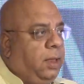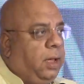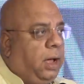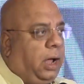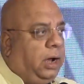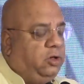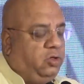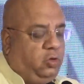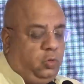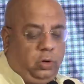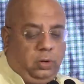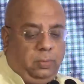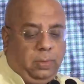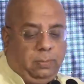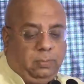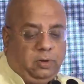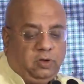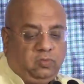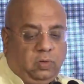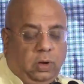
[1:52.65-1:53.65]
Our jury
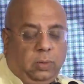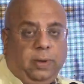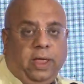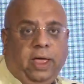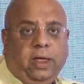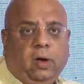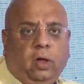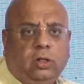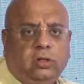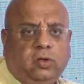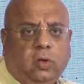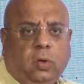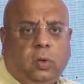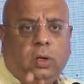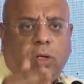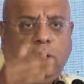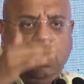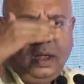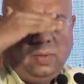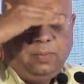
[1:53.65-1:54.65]
members will be here also.